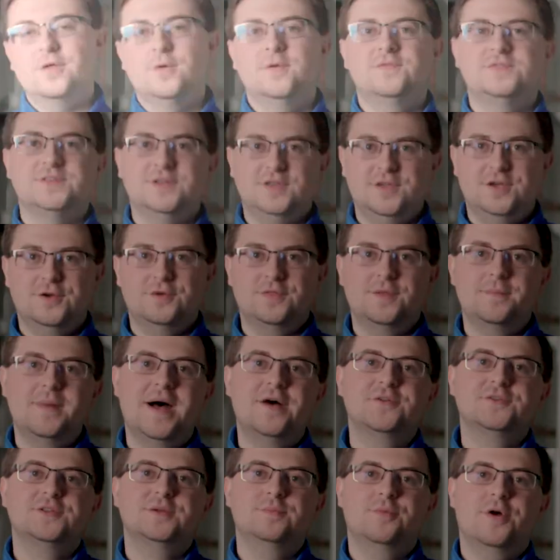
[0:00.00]
that we've secured the
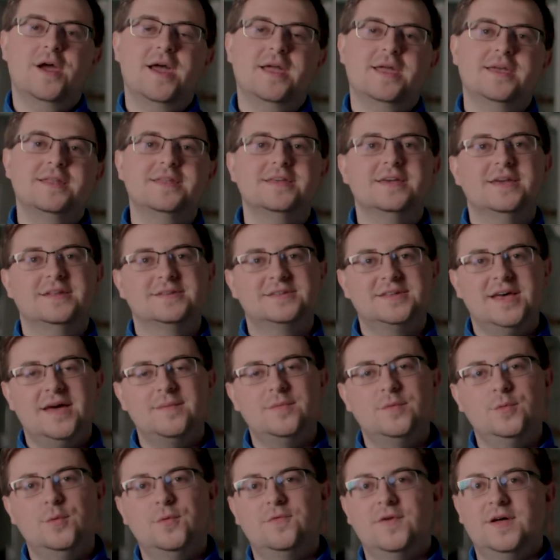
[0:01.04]
mounting bracket, it's
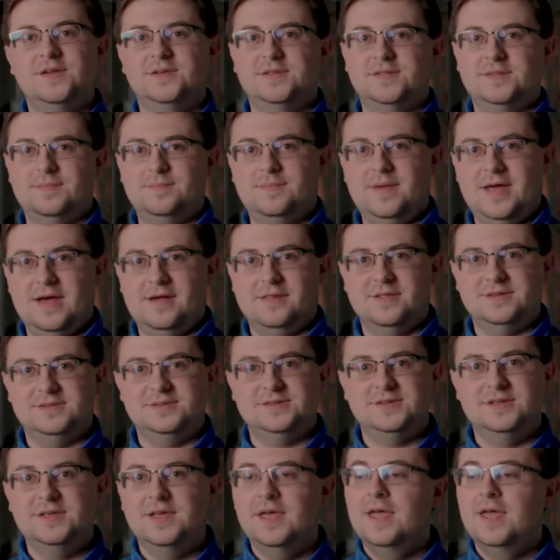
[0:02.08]
time to move on to the ballast.